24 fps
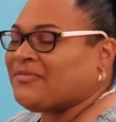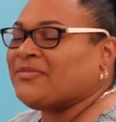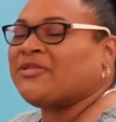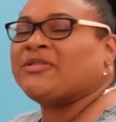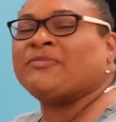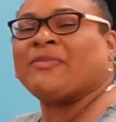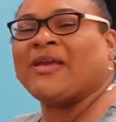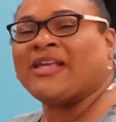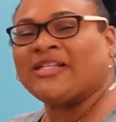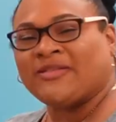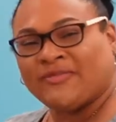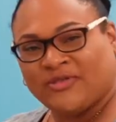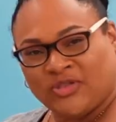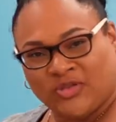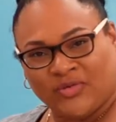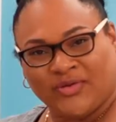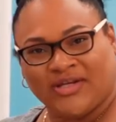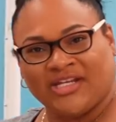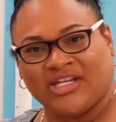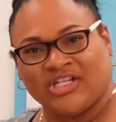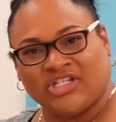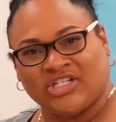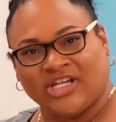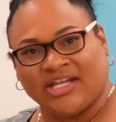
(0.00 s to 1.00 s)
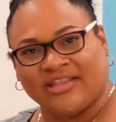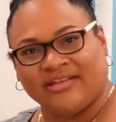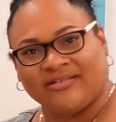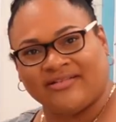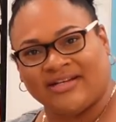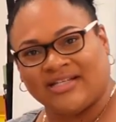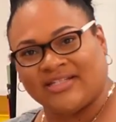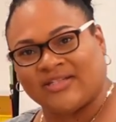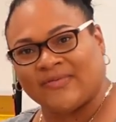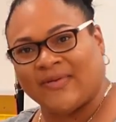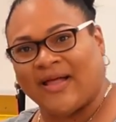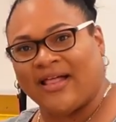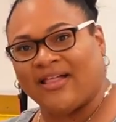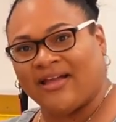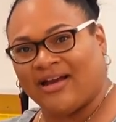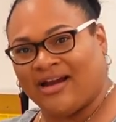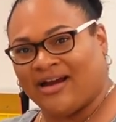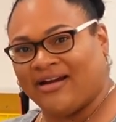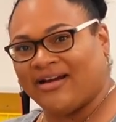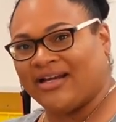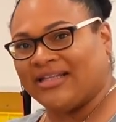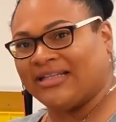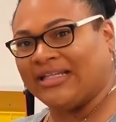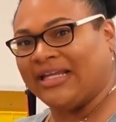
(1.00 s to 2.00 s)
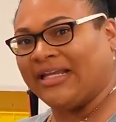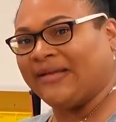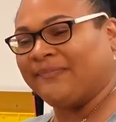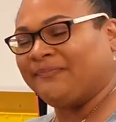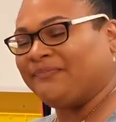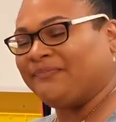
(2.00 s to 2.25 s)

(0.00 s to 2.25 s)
space between each other as well currently.